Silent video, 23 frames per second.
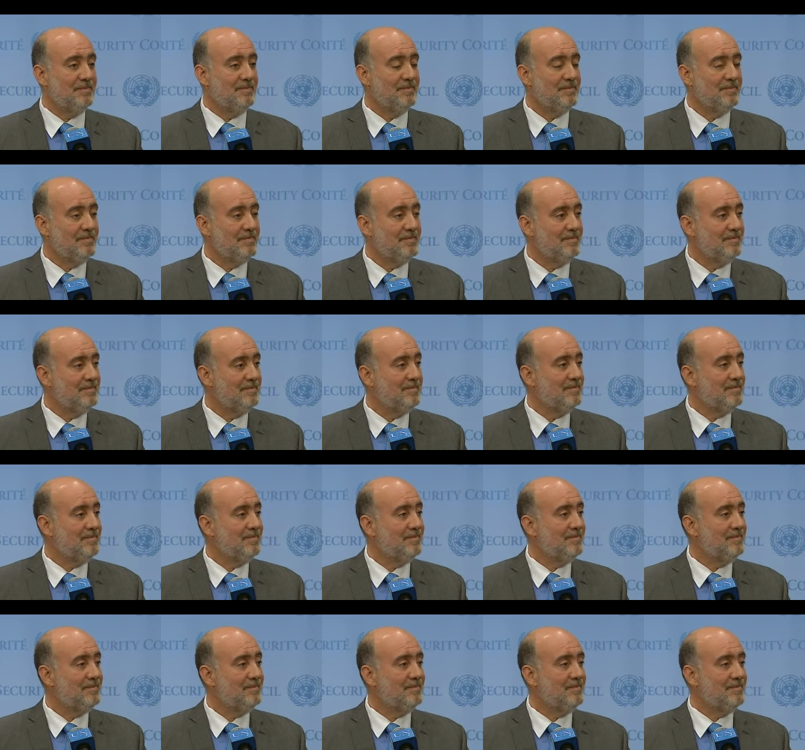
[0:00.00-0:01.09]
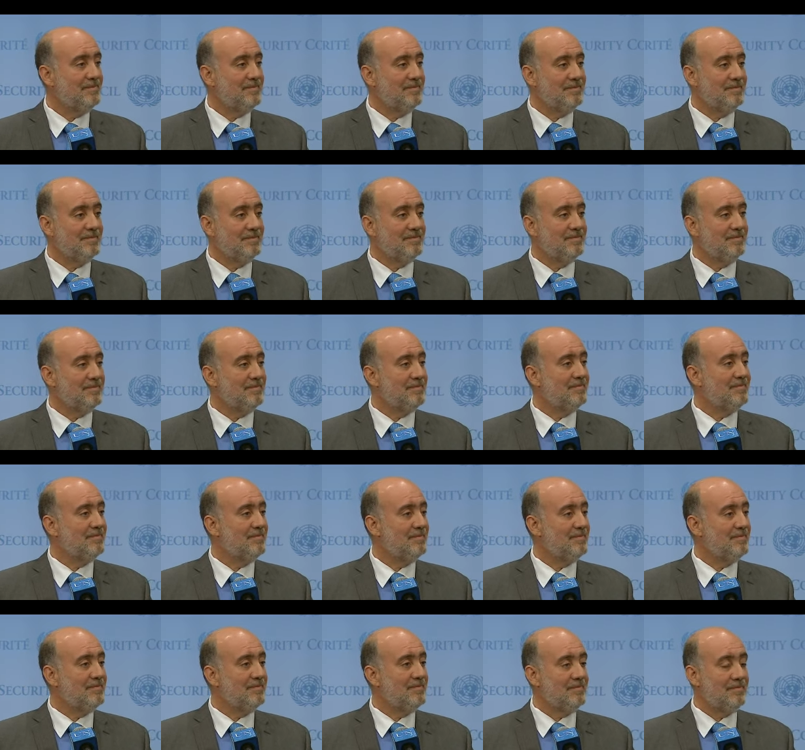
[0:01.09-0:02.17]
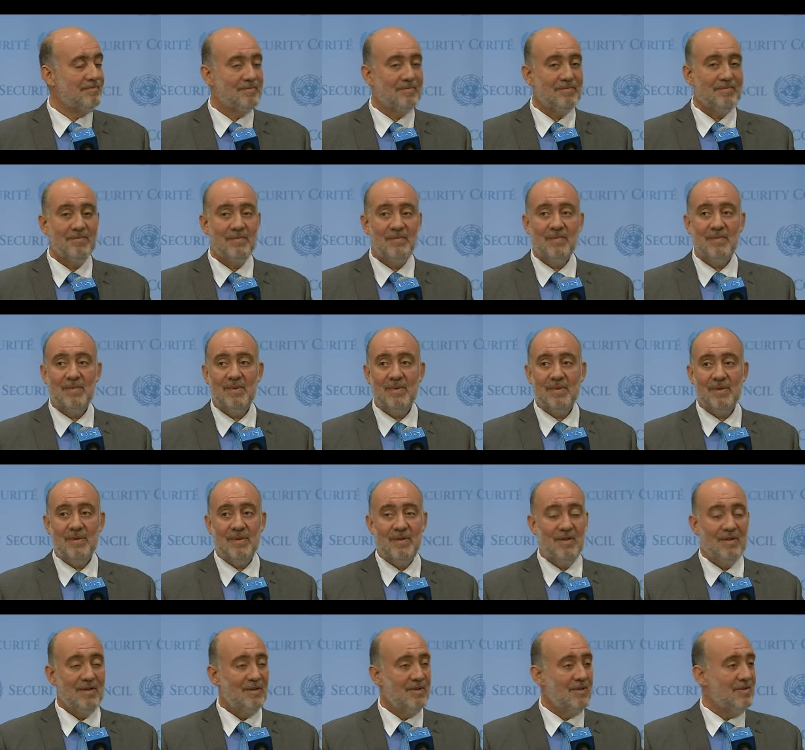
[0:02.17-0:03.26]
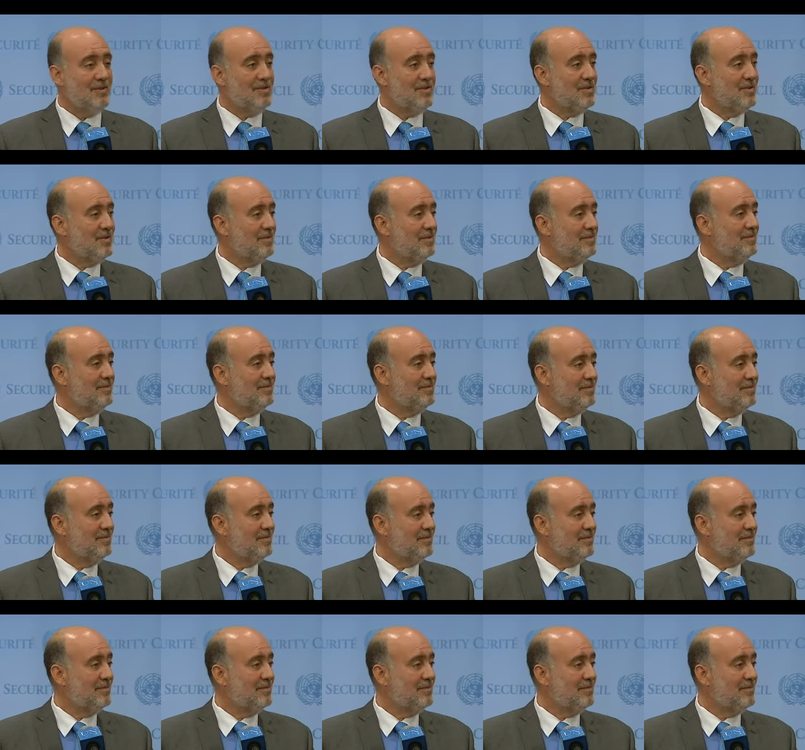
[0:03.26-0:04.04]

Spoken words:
[no speech]